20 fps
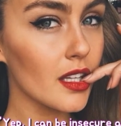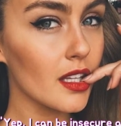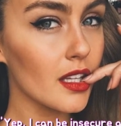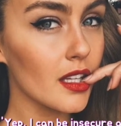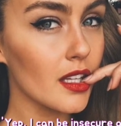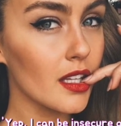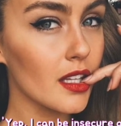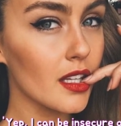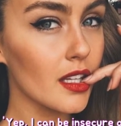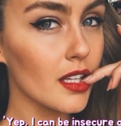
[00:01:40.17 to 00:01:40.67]

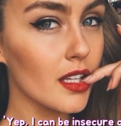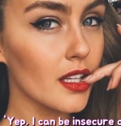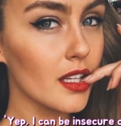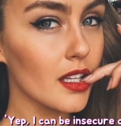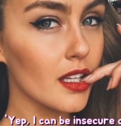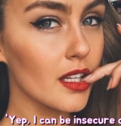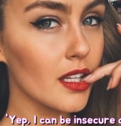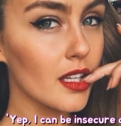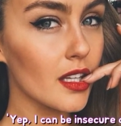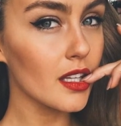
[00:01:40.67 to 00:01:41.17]

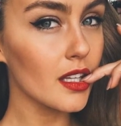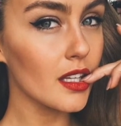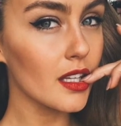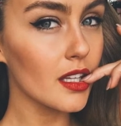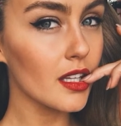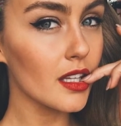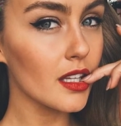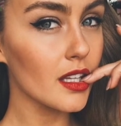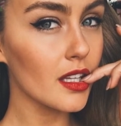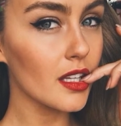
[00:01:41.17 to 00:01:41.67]

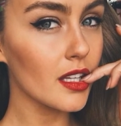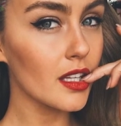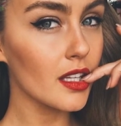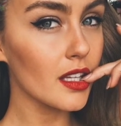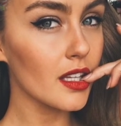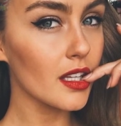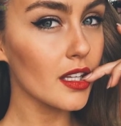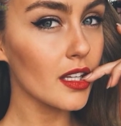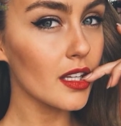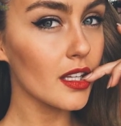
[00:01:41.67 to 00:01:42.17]

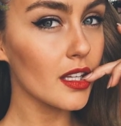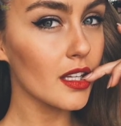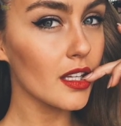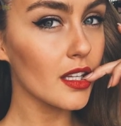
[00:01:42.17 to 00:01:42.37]
(no one is talking)